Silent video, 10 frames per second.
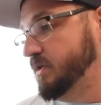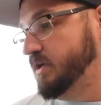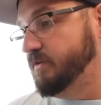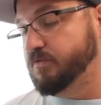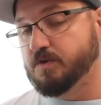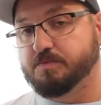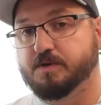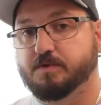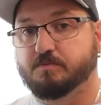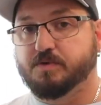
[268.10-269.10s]
and for a
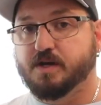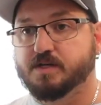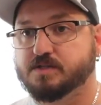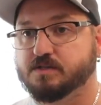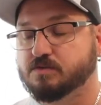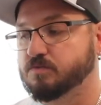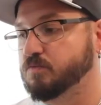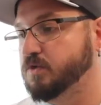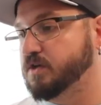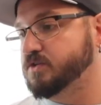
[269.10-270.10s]
premium price. So
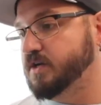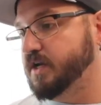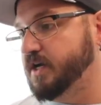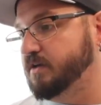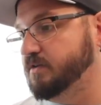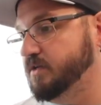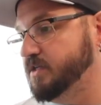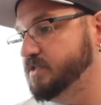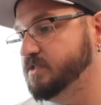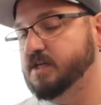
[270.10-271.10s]
we're going to try it out
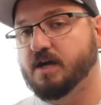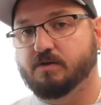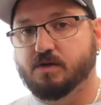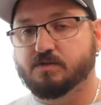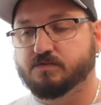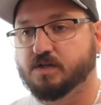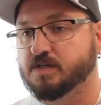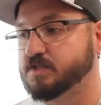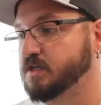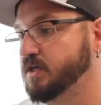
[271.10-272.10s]
and see how it goes for
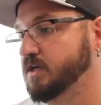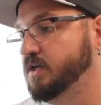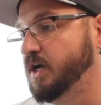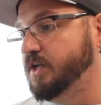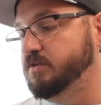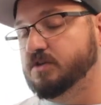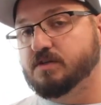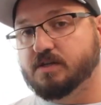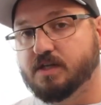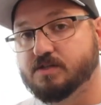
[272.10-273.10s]
us. I do
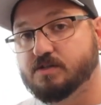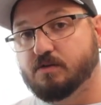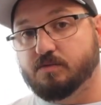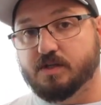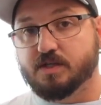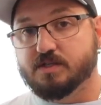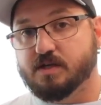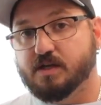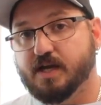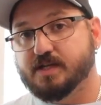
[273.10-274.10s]
know that they installed one of these
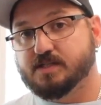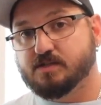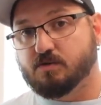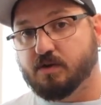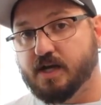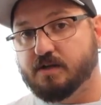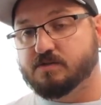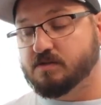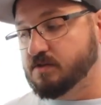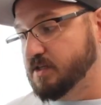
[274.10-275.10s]
on Ask This Old
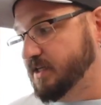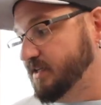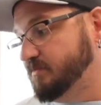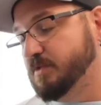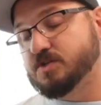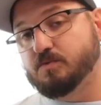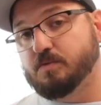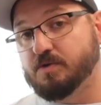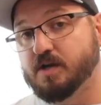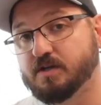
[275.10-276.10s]
House, although they didn't mention
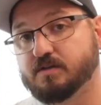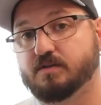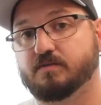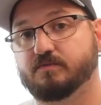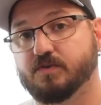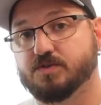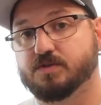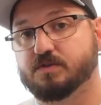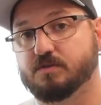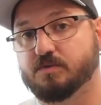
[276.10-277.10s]
what product
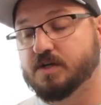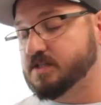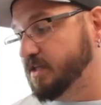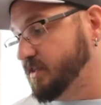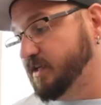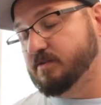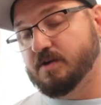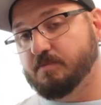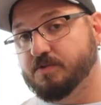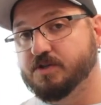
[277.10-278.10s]
version it was.
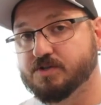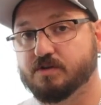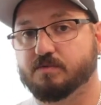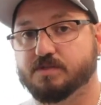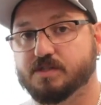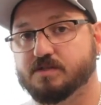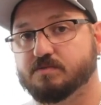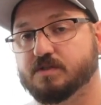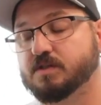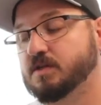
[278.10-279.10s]
I'm pretty sure it was this
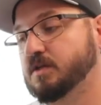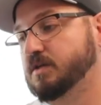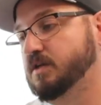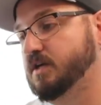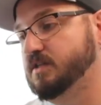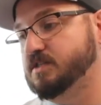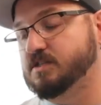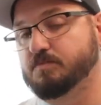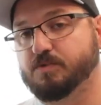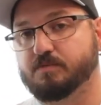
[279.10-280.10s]
one. This
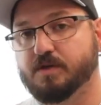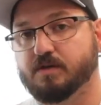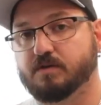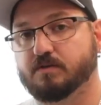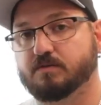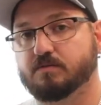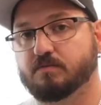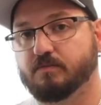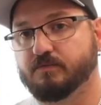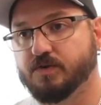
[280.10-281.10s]
is the premier
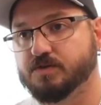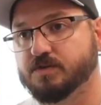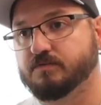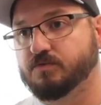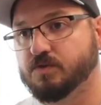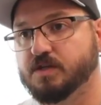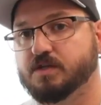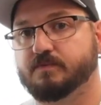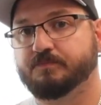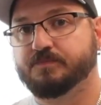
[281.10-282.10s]
version for the